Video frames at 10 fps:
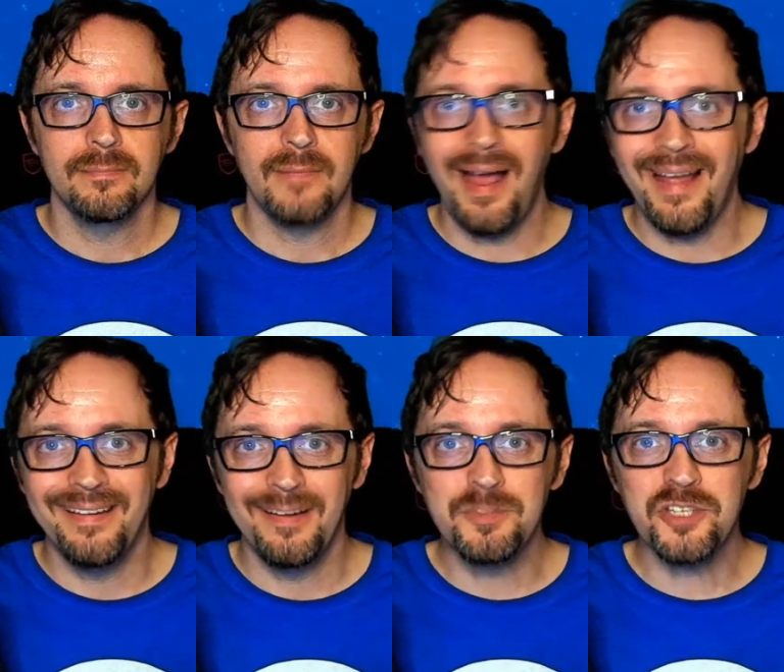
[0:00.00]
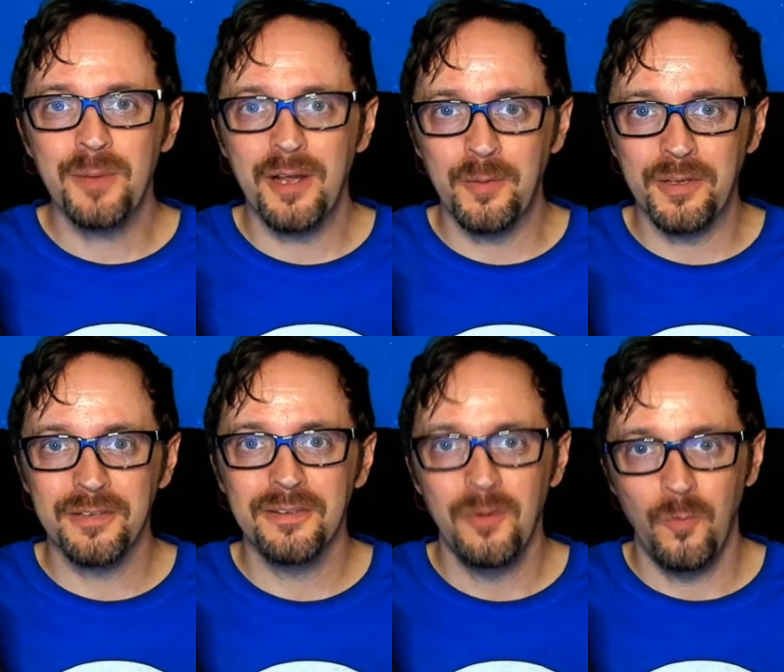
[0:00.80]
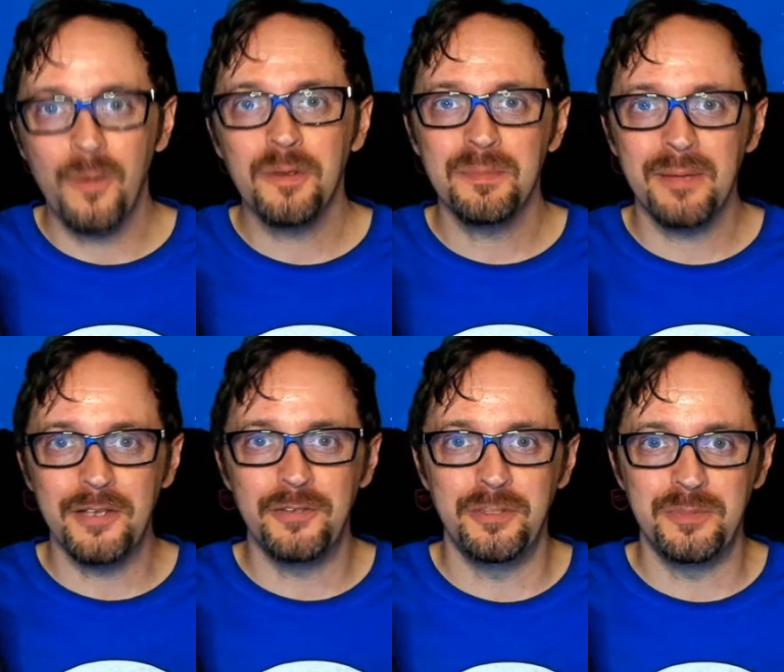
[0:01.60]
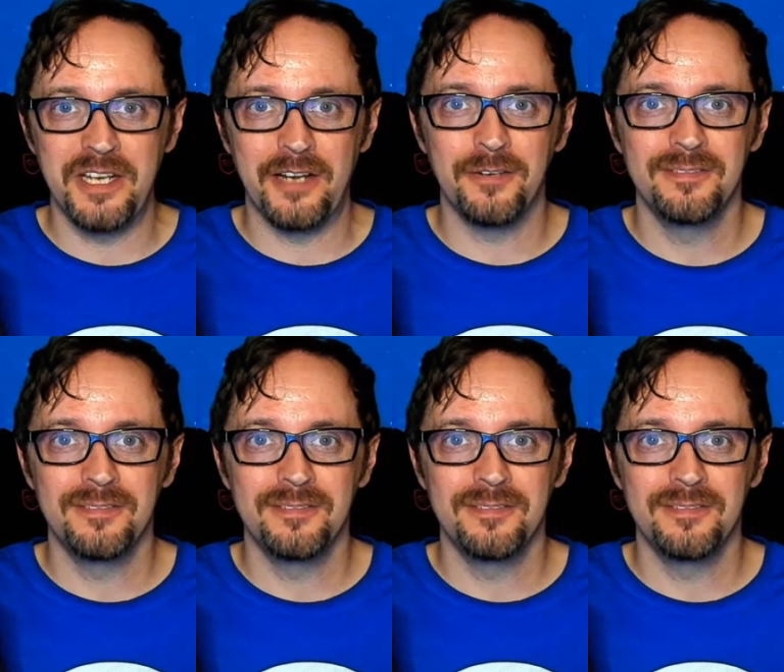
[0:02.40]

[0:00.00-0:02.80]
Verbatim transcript: Hi, I'm Jeremiah Wehler. Welcome to my YouTube channel.